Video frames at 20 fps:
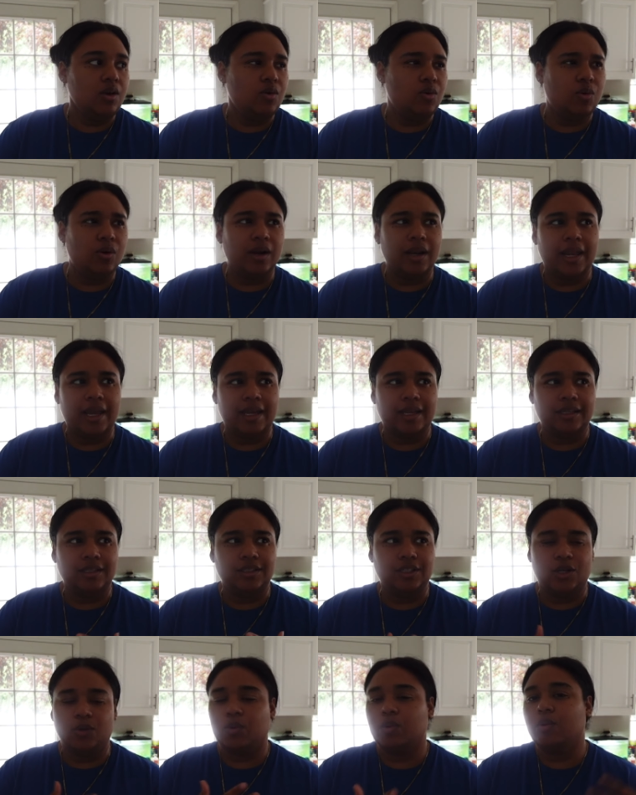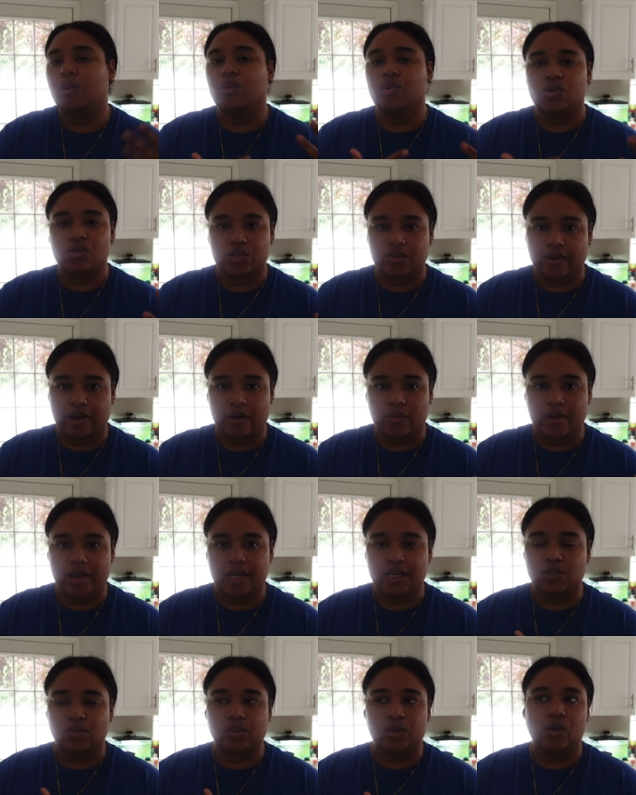Or like, you know, we won't use it right away
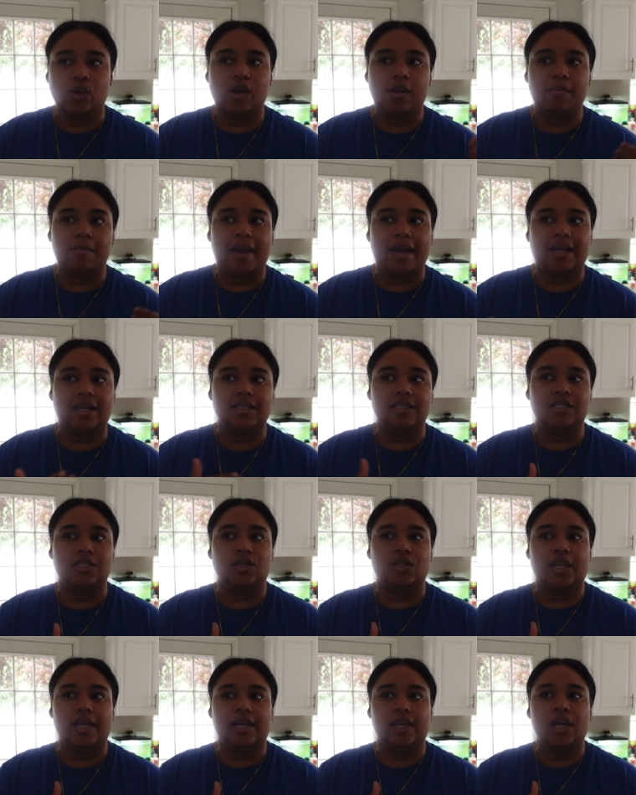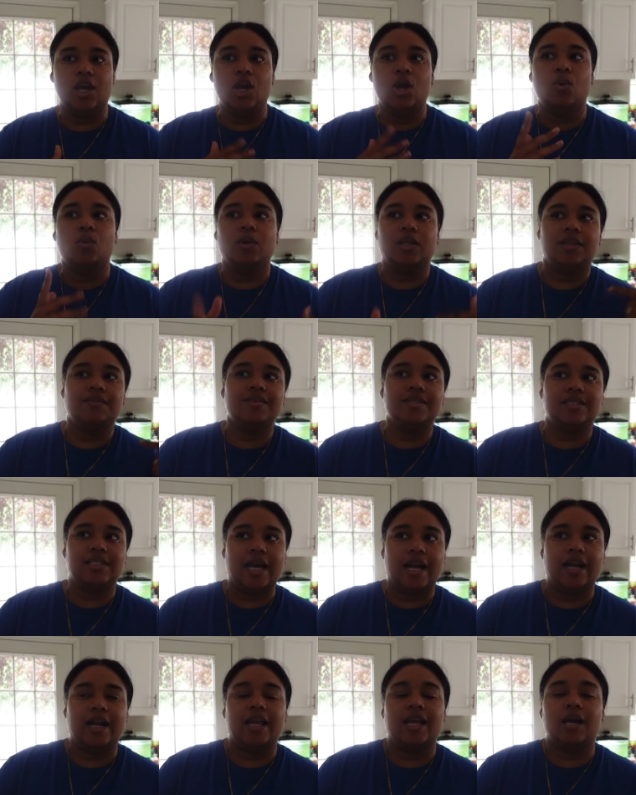because we don't come back until like, we're leaving
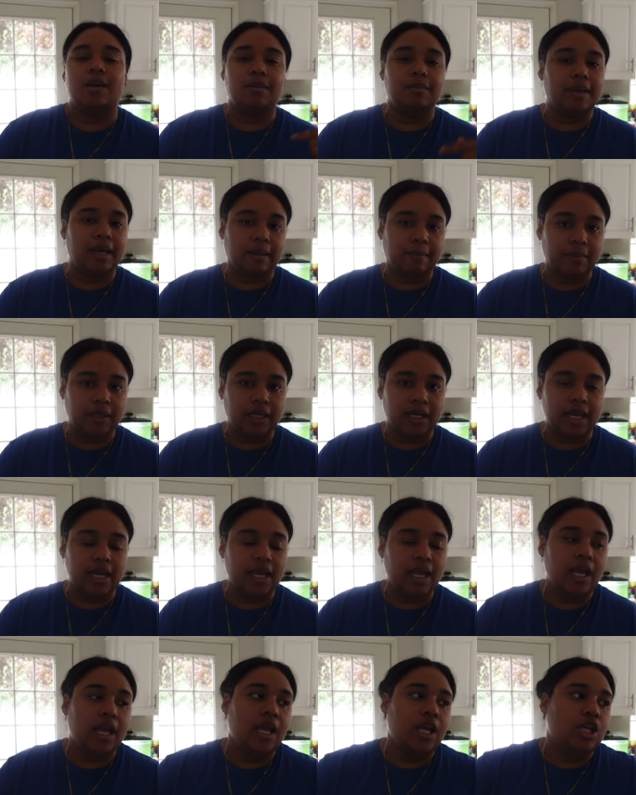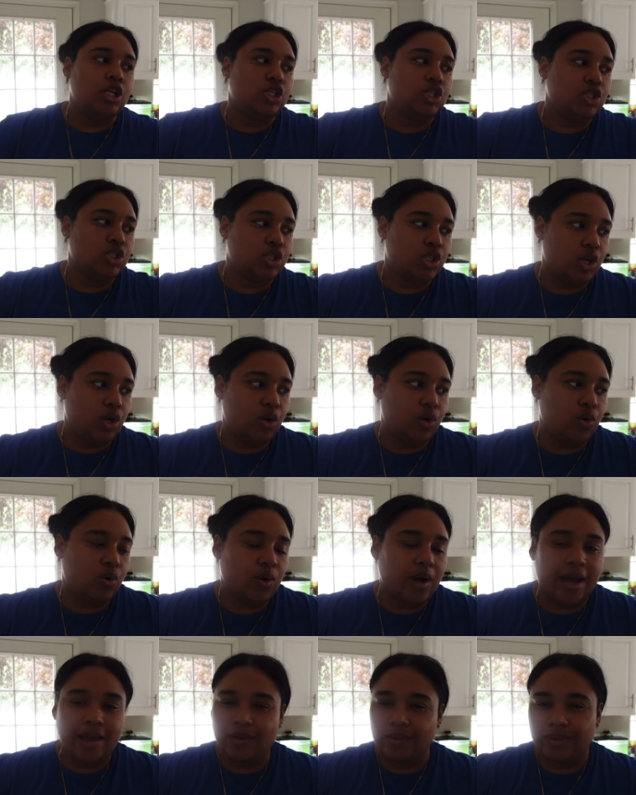Saturday, coming back Monday.
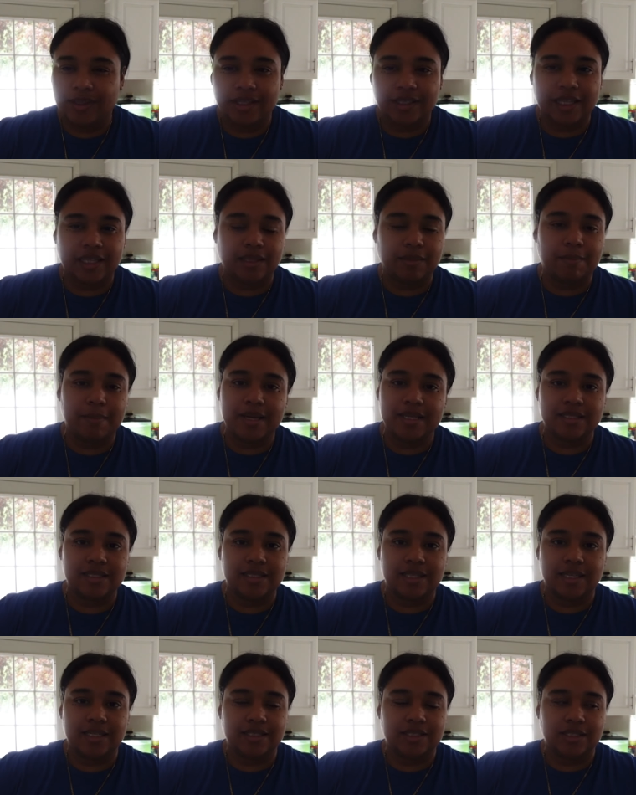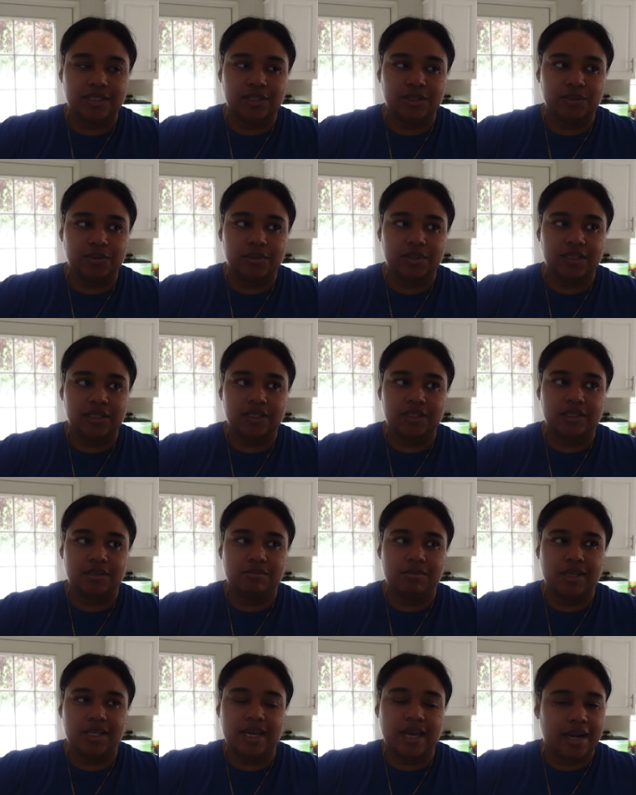So I don't think that the best thing to do is to
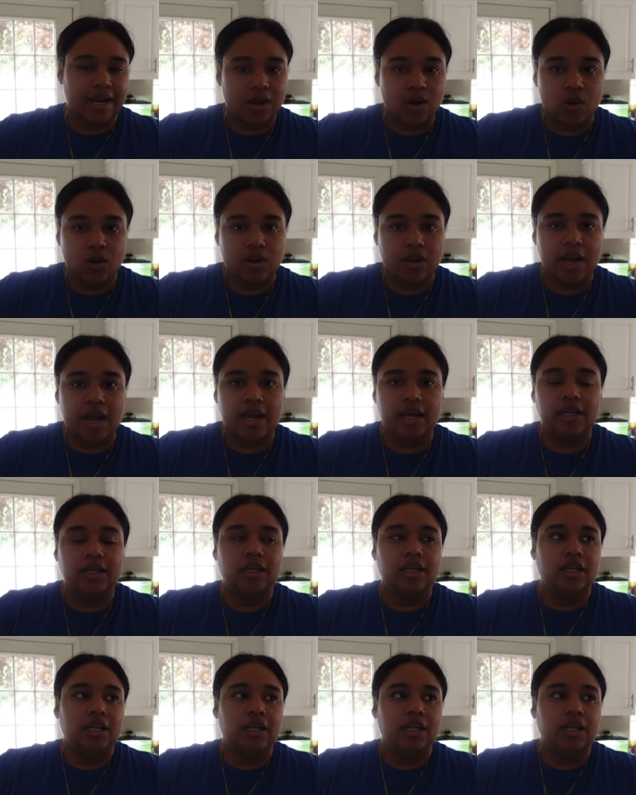be getting a whole lot.